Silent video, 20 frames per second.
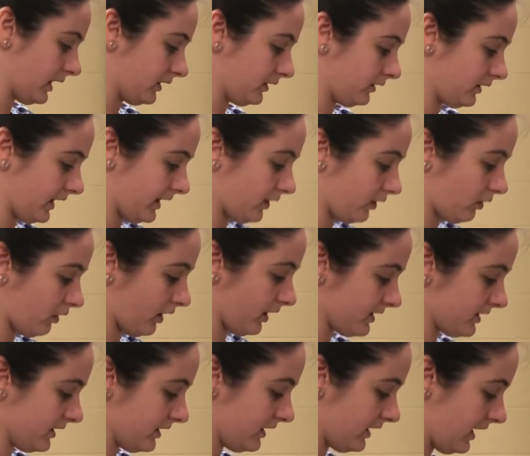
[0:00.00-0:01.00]
lay
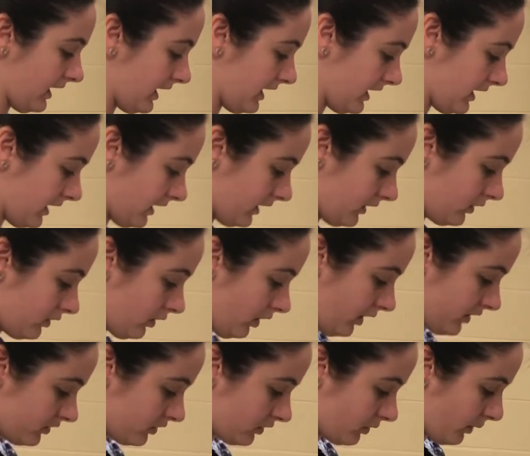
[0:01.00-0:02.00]
across it a
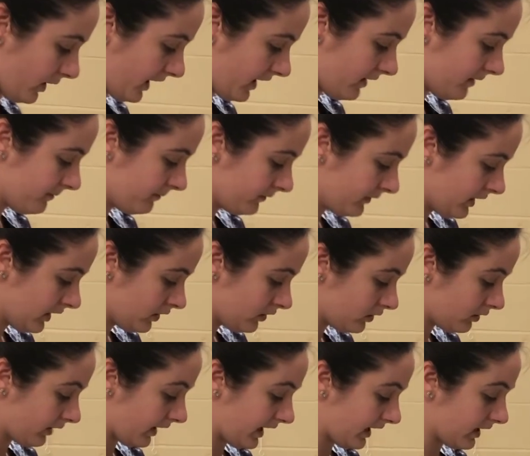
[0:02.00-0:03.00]
gauze square
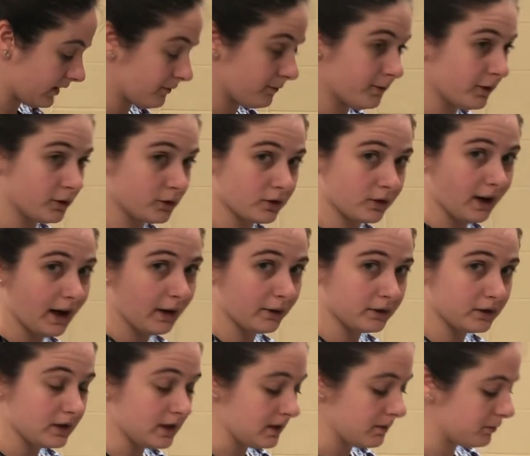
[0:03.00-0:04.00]
so that I can filter
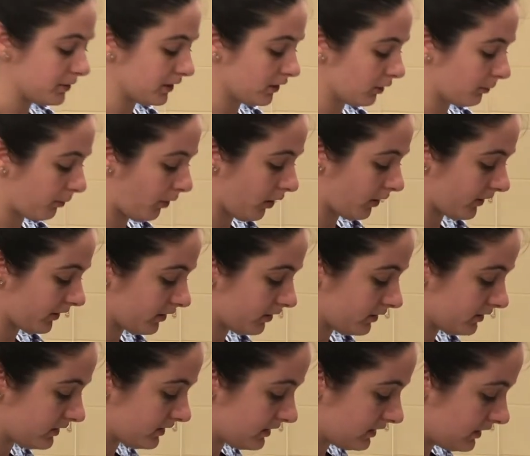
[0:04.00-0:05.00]
out the bigger
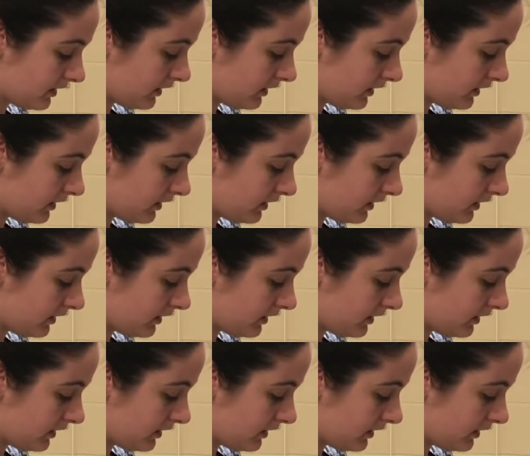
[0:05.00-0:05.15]
particles.